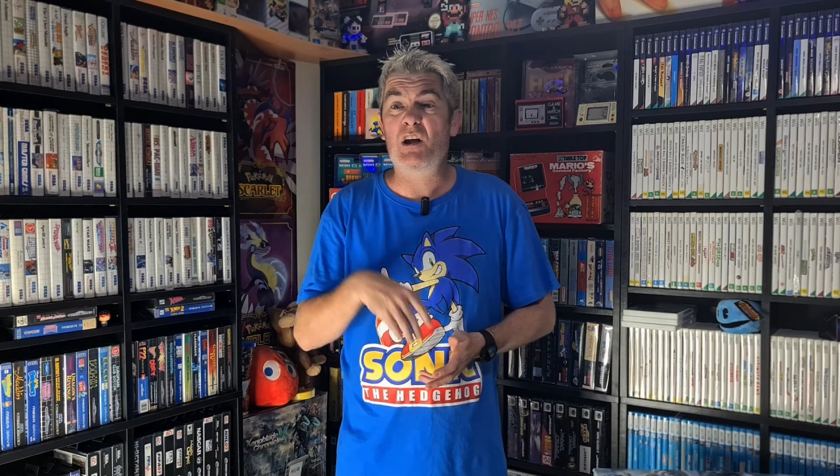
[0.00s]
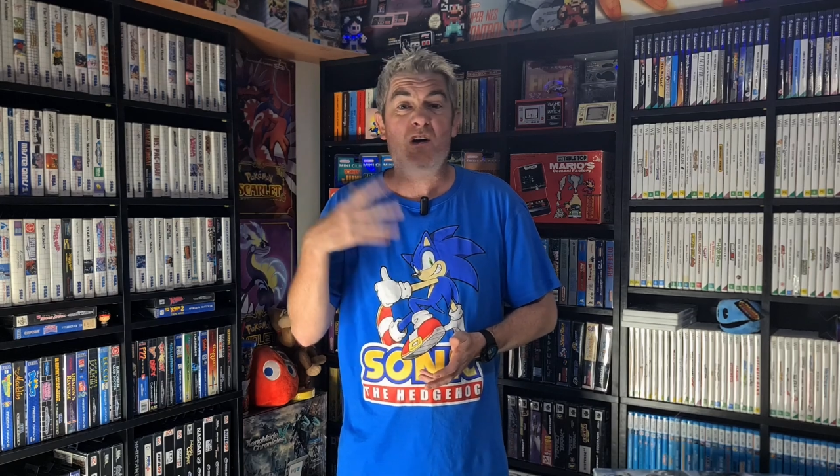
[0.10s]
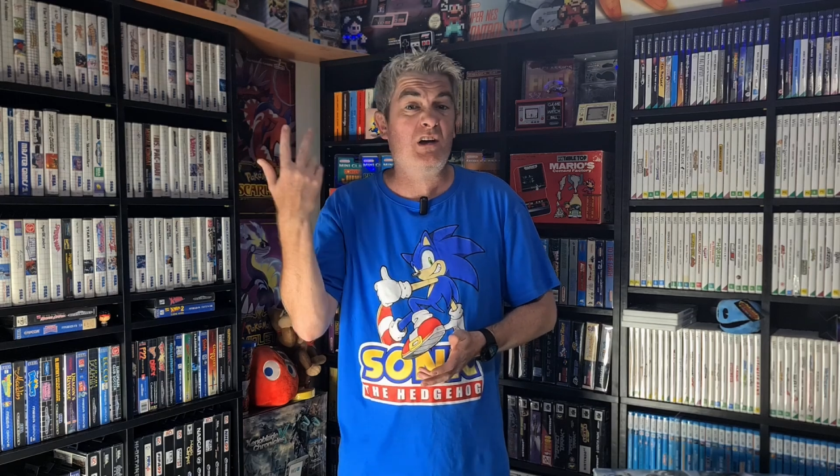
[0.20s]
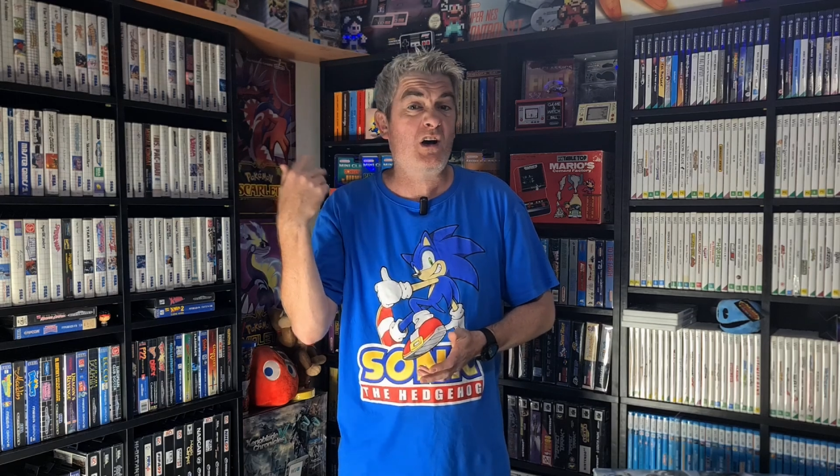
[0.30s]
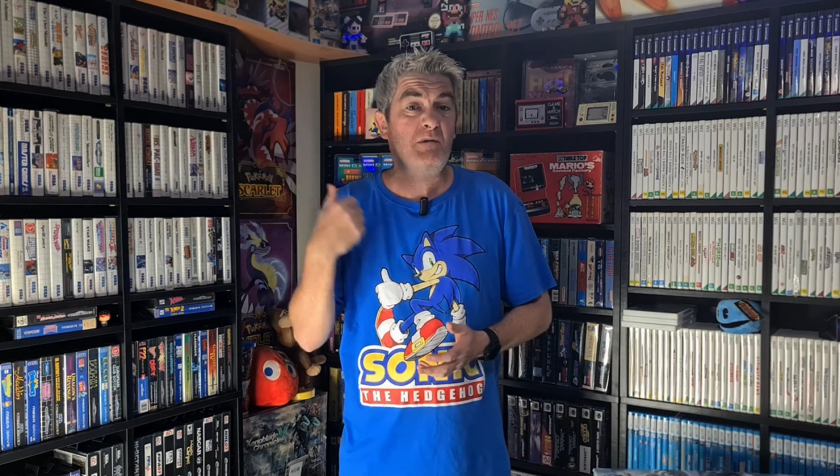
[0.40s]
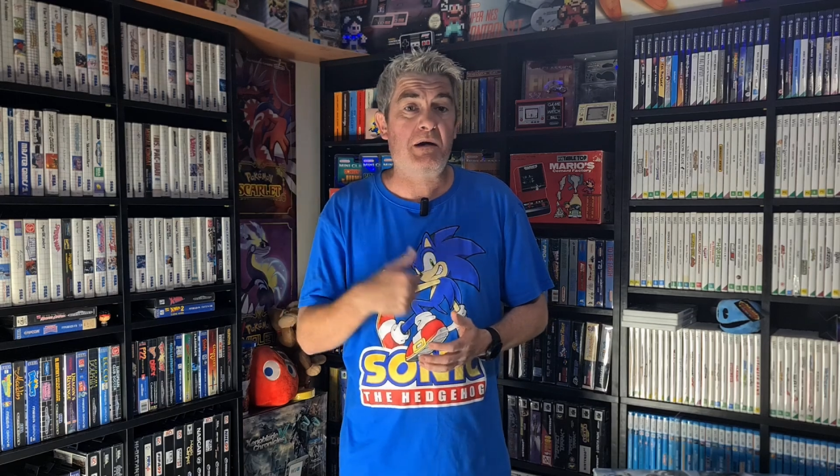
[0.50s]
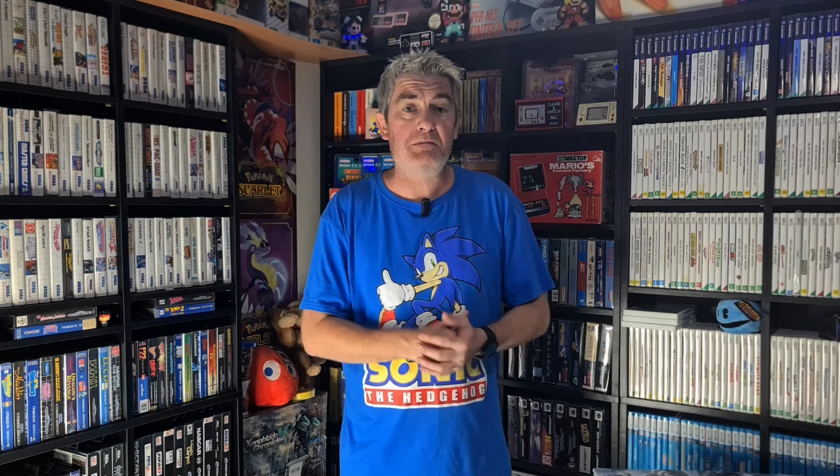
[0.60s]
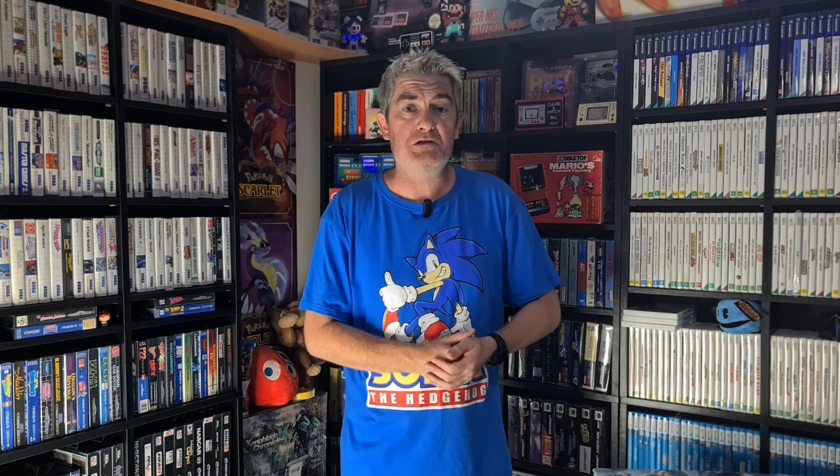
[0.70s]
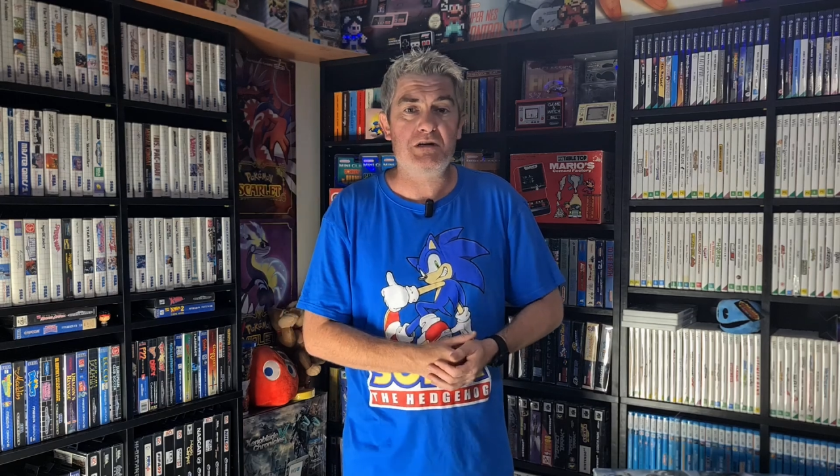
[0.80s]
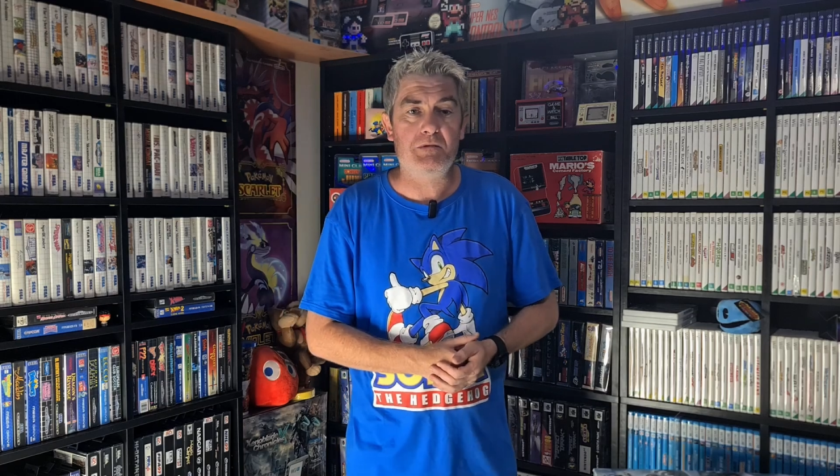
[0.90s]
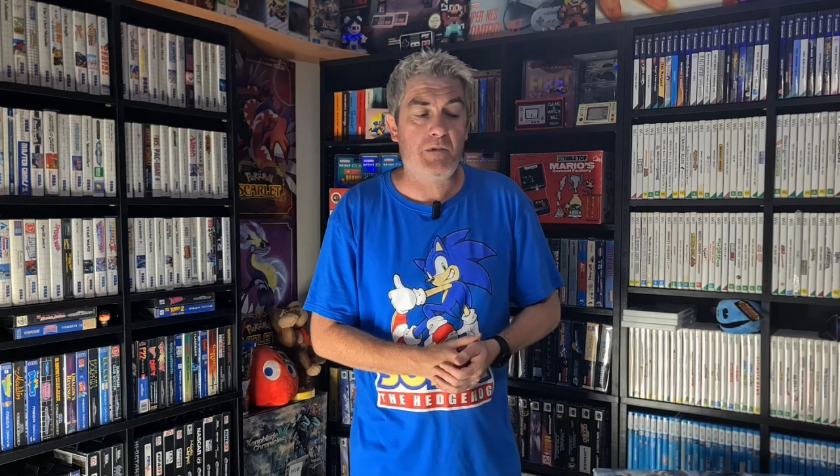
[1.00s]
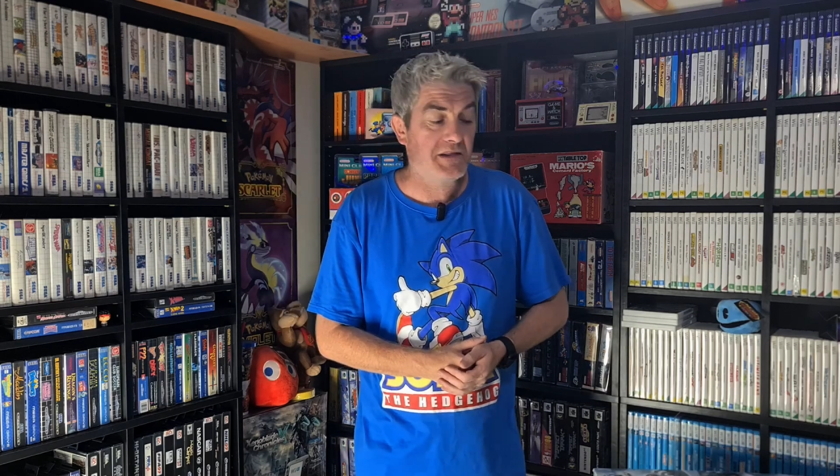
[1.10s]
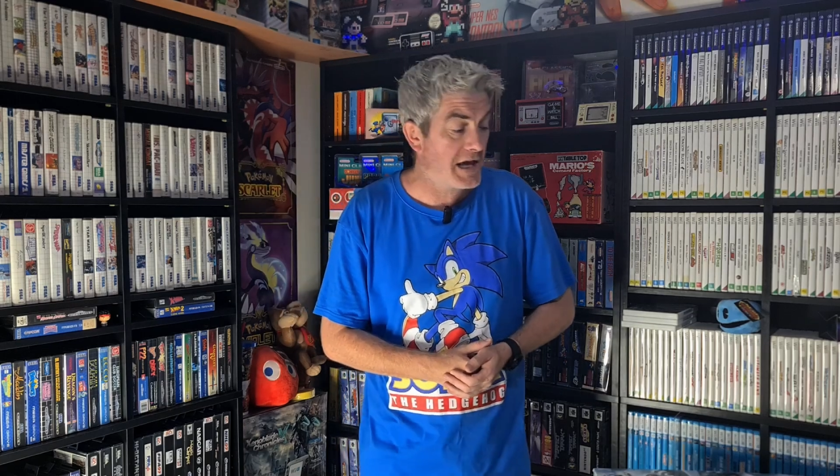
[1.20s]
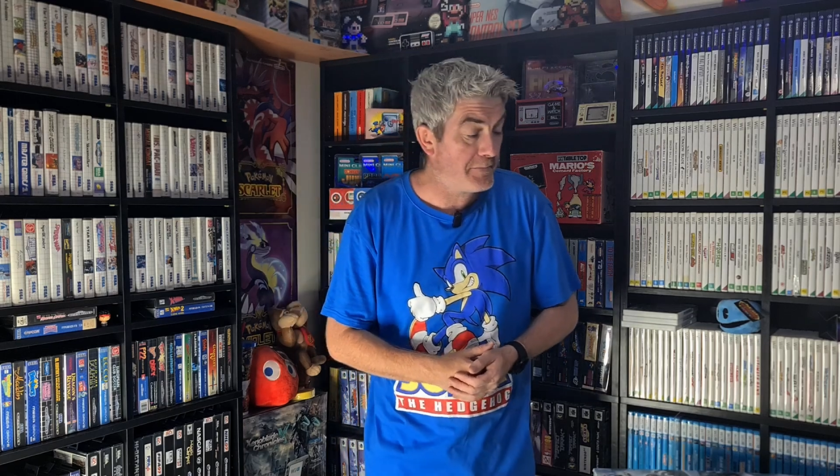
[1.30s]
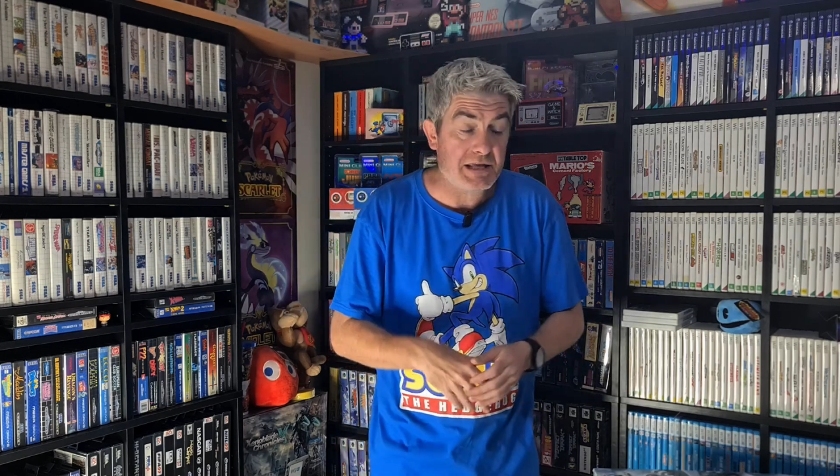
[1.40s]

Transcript: and I can maybe do something about that.